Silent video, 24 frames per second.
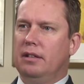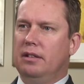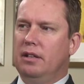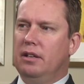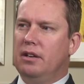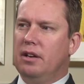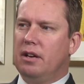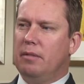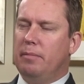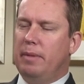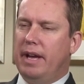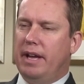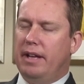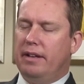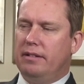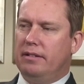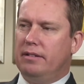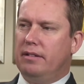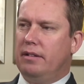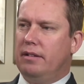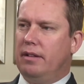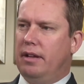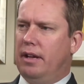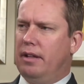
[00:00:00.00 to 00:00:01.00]
you got about
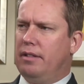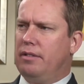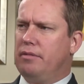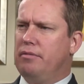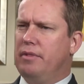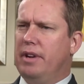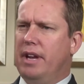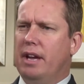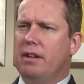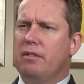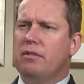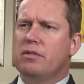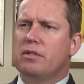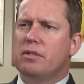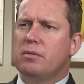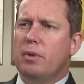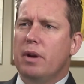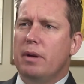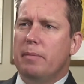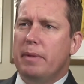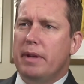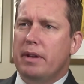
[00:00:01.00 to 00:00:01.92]
300 square